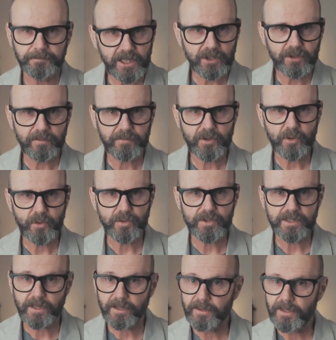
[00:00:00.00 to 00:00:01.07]
Here, of
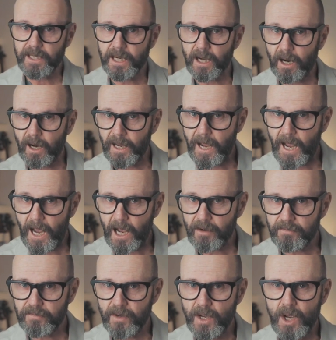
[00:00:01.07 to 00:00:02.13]
course, the thing I
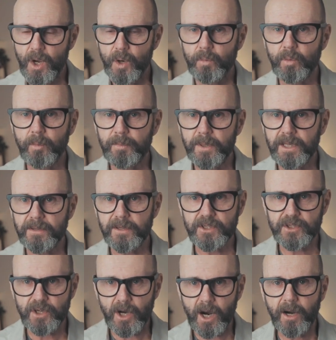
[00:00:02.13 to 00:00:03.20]
have will be the
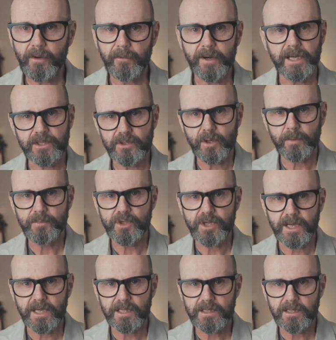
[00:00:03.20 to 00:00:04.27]
direct
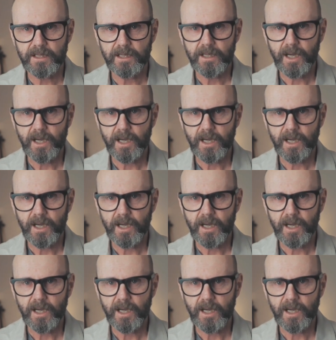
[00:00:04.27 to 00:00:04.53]
object.